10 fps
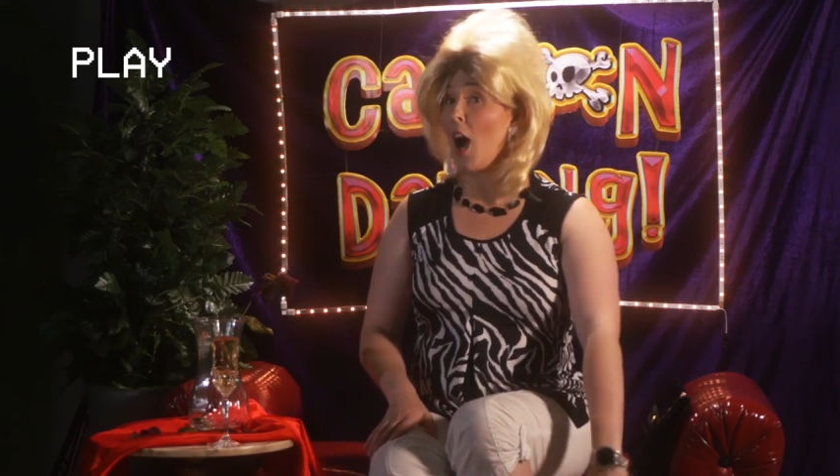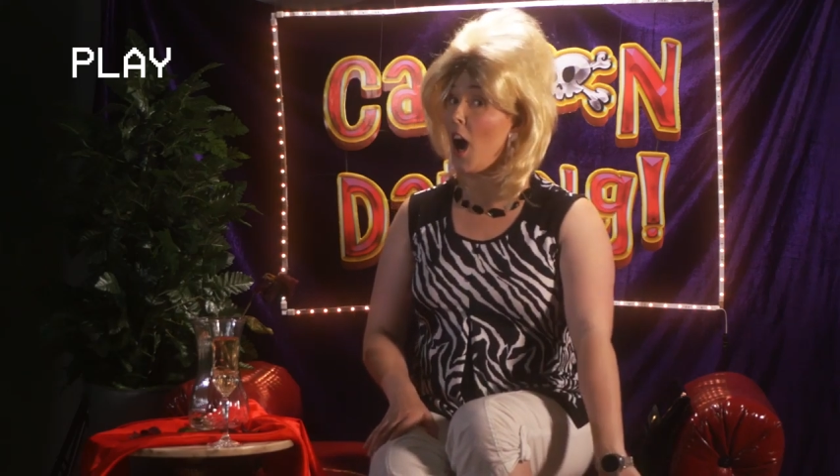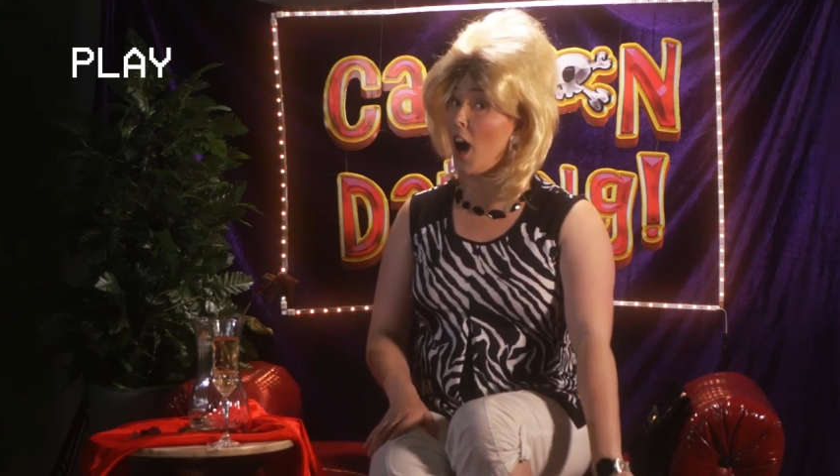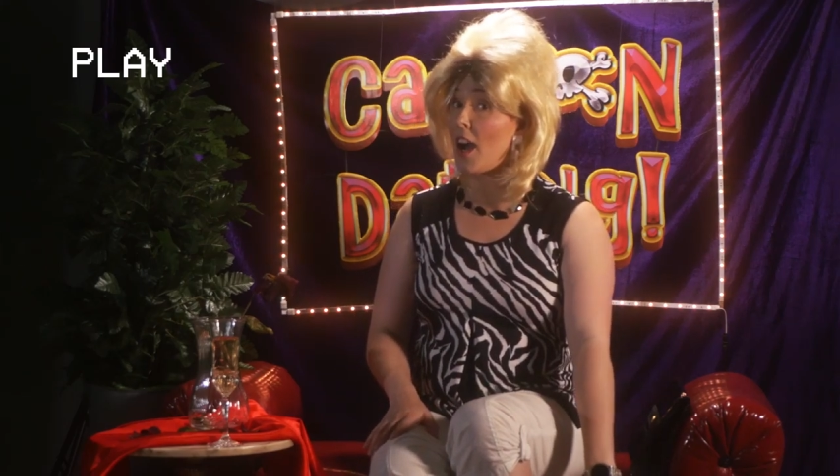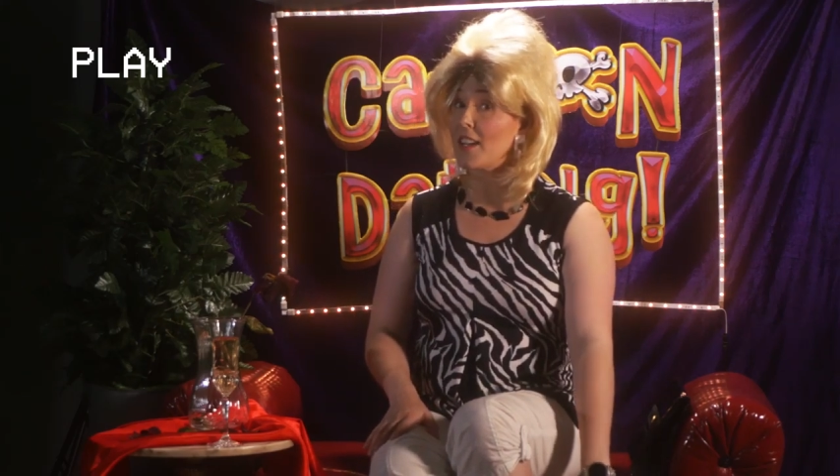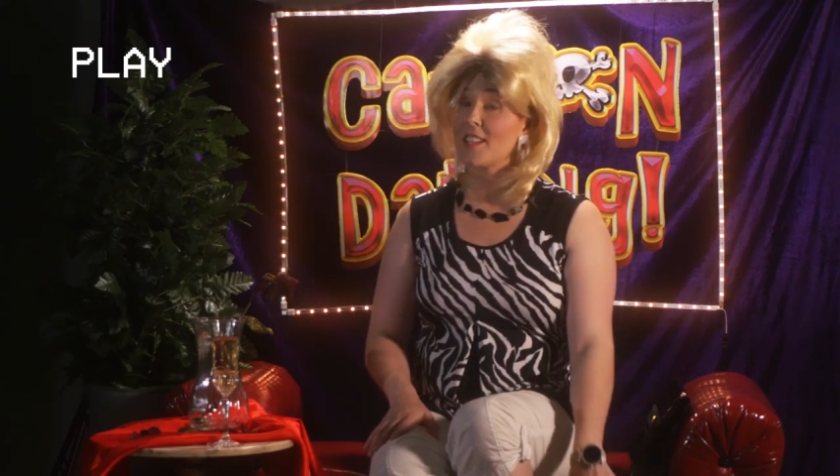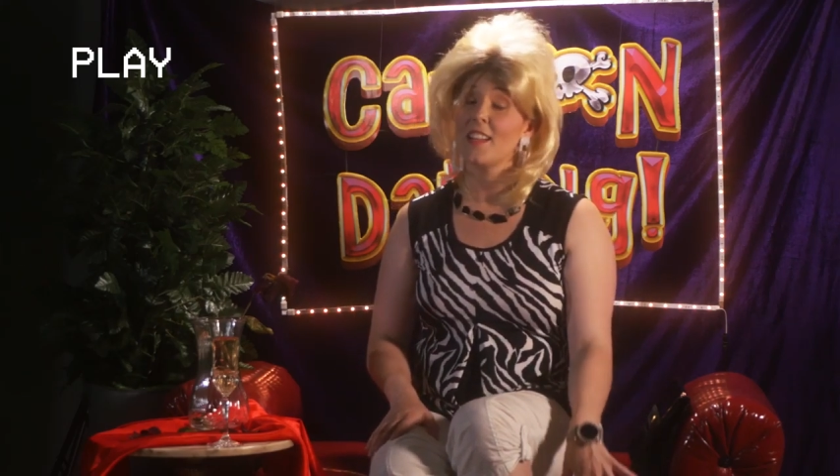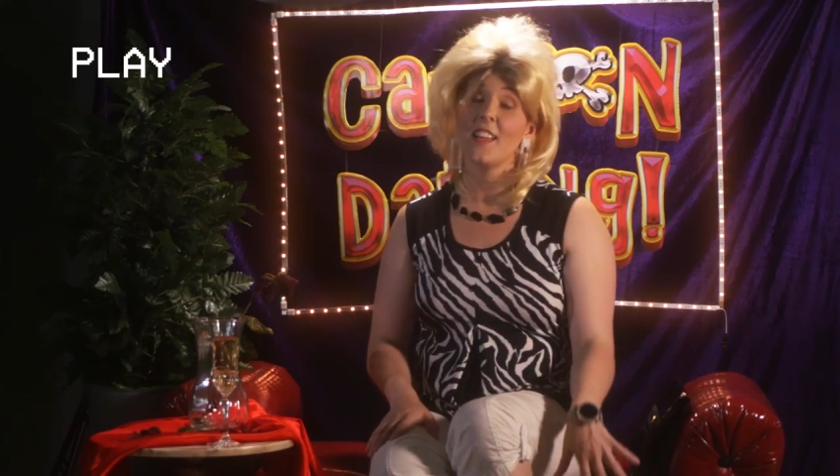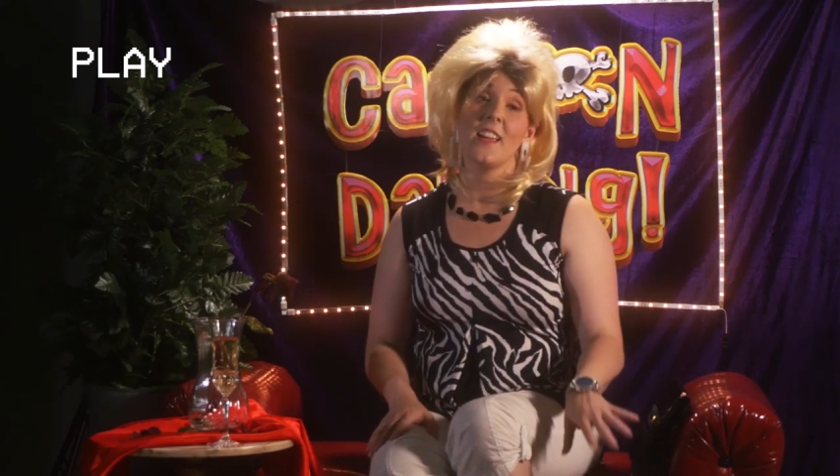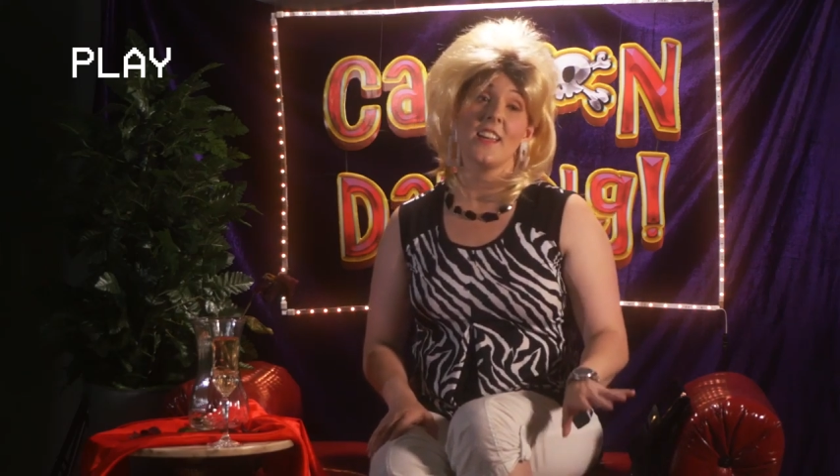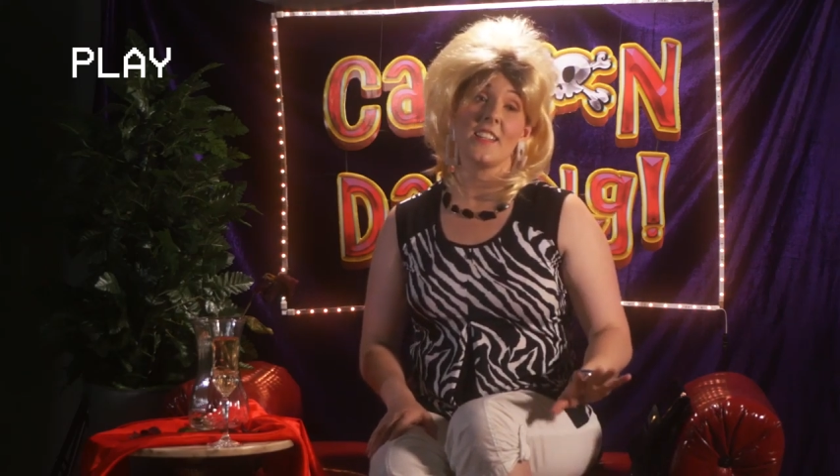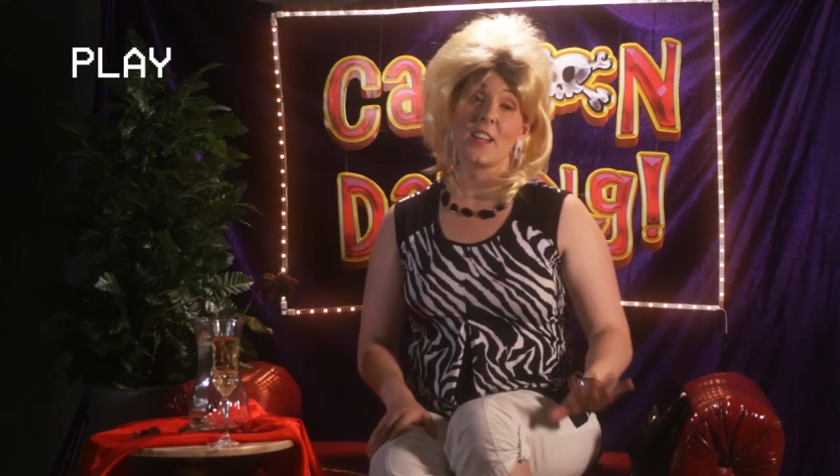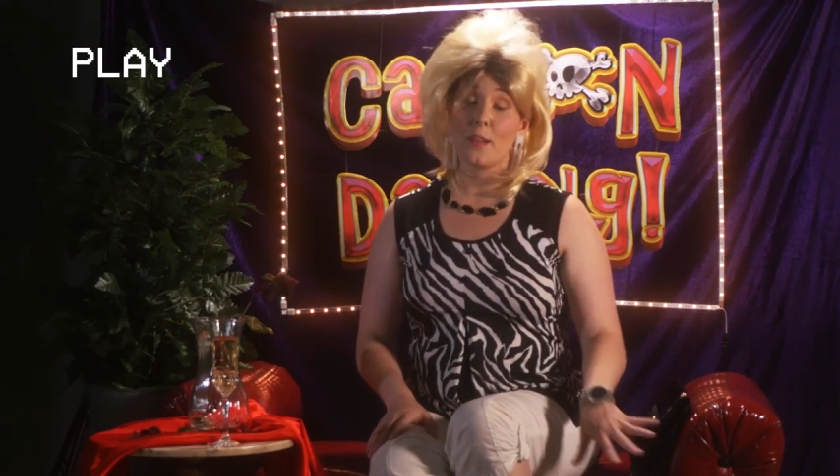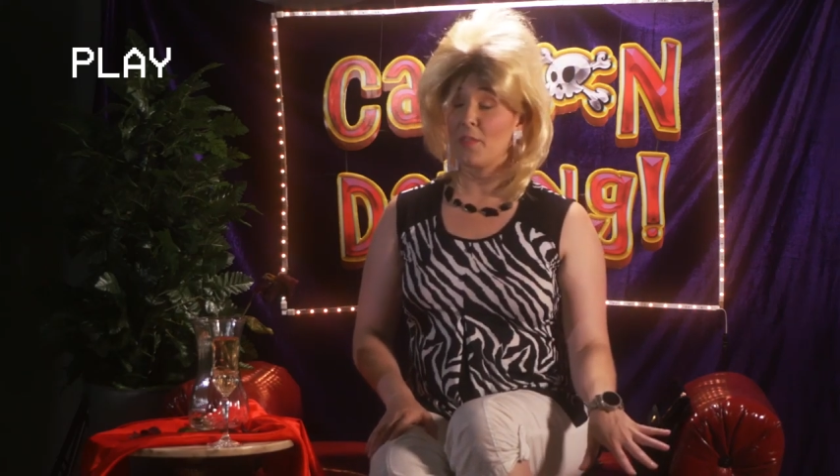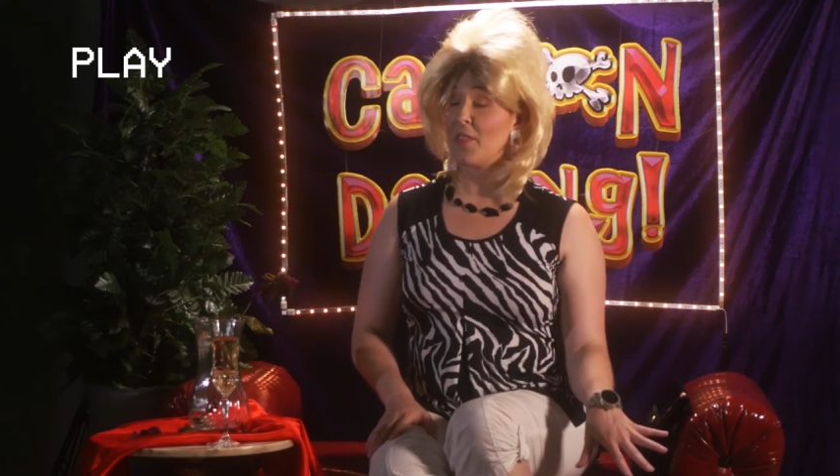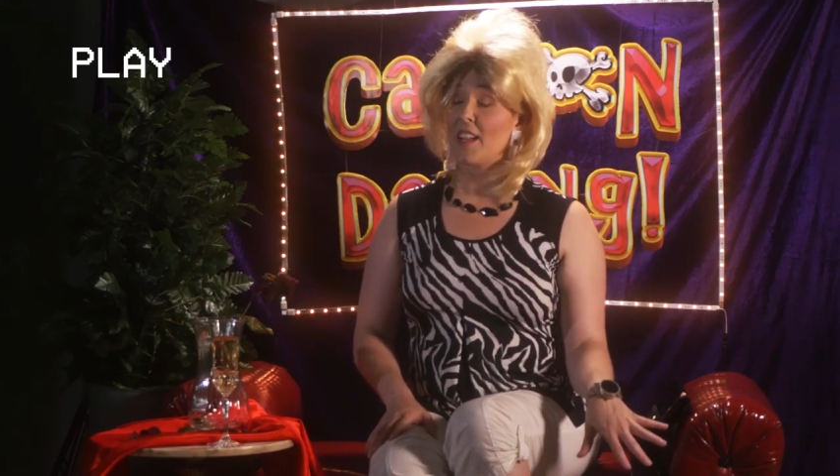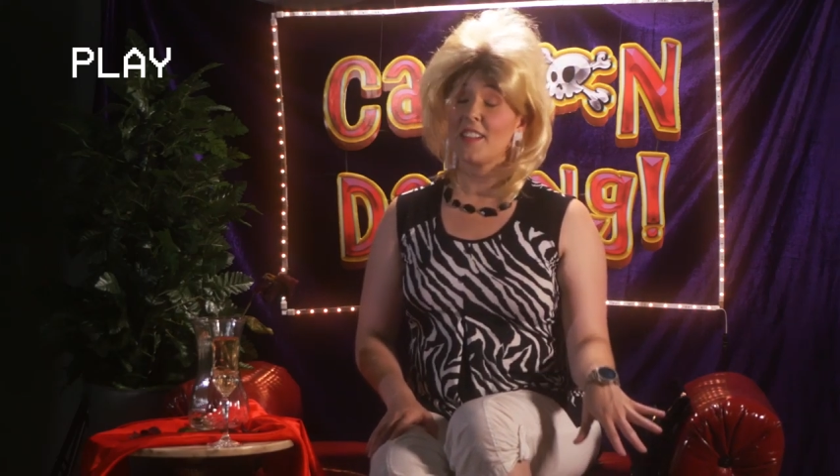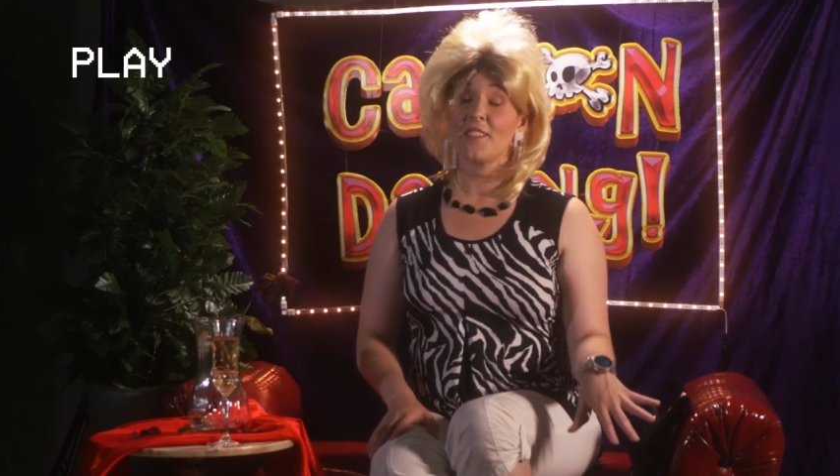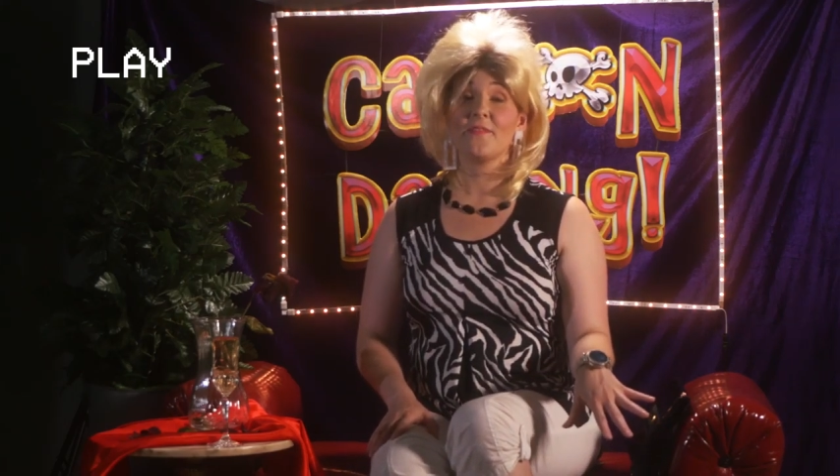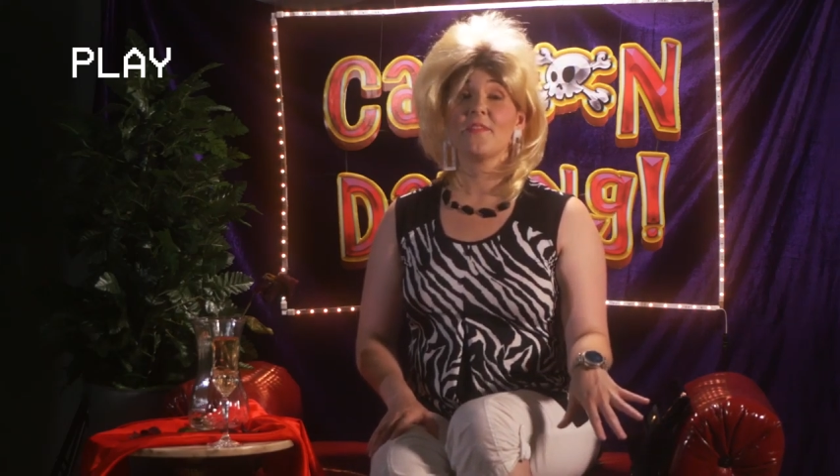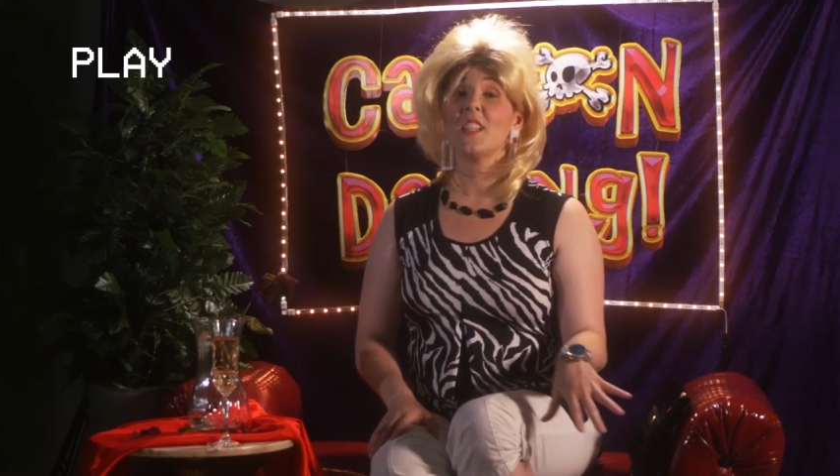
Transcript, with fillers: hot, He's got to be fit.